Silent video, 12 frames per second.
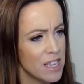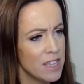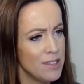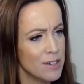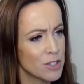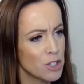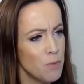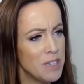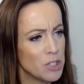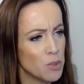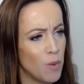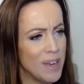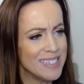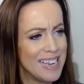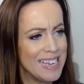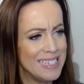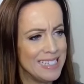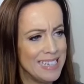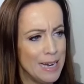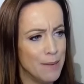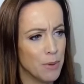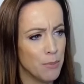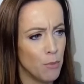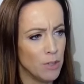There's so much wet and
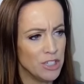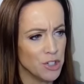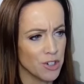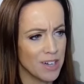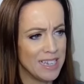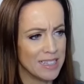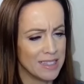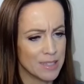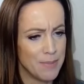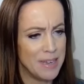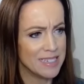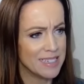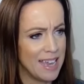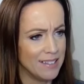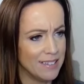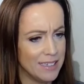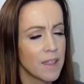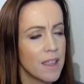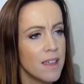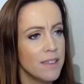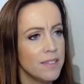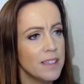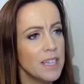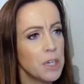damp moisture at this Met Gala.
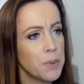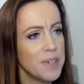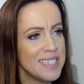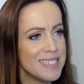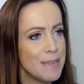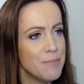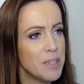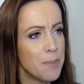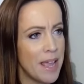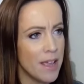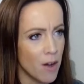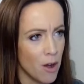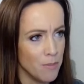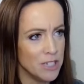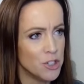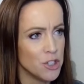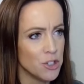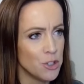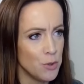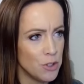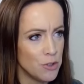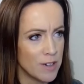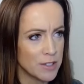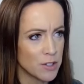The liquidy seemed to pay homage to the
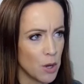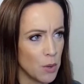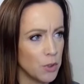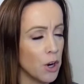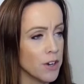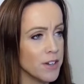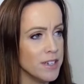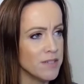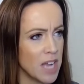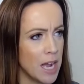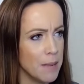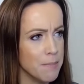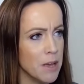dress code Garden of Time.